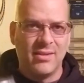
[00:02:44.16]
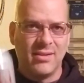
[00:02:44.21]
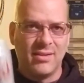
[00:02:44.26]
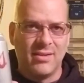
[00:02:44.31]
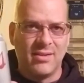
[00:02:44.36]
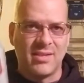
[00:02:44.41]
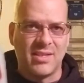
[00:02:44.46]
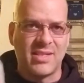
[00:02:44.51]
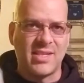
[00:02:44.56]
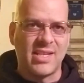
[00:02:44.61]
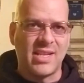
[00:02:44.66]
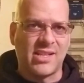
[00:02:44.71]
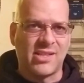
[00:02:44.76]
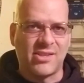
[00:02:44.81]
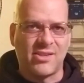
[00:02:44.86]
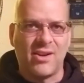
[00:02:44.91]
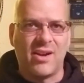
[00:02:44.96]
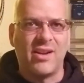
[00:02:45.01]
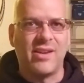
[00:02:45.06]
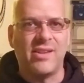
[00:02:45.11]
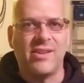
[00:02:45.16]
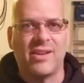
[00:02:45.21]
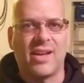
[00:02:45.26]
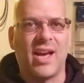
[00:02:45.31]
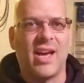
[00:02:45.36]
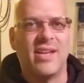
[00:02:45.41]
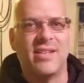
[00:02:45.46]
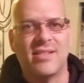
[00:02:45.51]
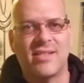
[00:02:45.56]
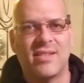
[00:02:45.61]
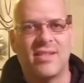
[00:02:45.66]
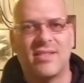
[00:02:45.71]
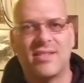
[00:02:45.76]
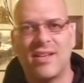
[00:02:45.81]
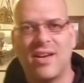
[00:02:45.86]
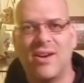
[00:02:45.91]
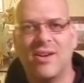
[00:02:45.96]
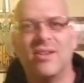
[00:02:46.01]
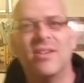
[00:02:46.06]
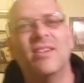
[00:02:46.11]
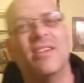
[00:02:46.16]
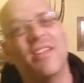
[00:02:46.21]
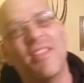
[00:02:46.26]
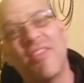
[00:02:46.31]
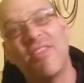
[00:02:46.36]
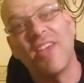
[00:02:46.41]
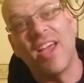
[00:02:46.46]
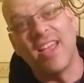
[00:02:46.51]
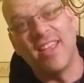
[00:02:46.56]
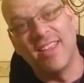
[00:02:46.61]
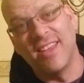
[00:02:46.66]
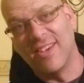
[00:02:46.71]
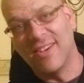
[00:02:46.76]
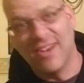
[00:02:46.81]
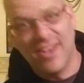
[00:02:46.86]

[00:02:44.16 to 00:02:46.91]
the six are on you guys. So thank you.